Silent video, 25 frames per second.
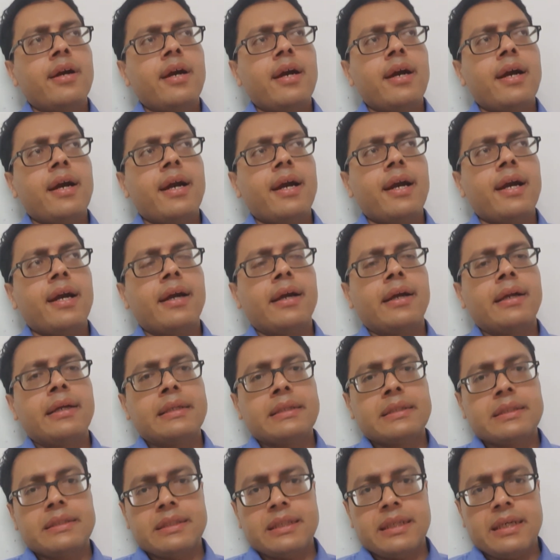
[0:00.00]

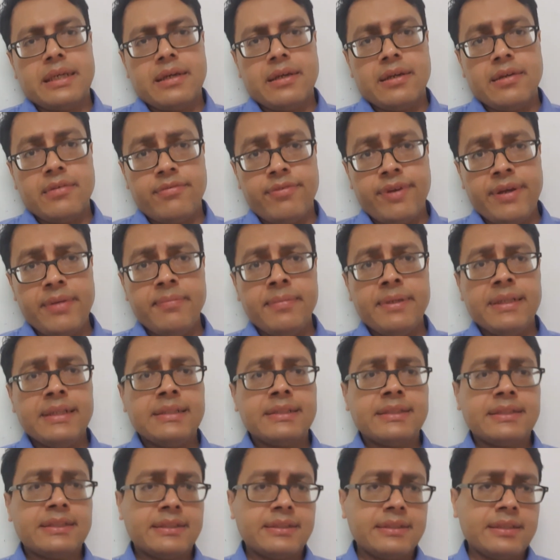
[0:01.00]
and uh, in
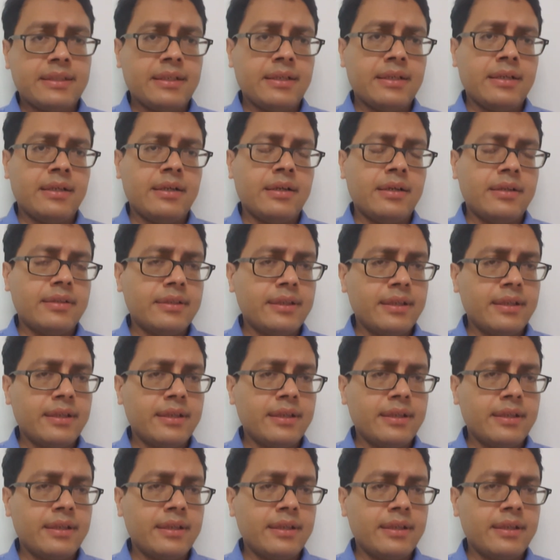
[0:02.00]
females uh,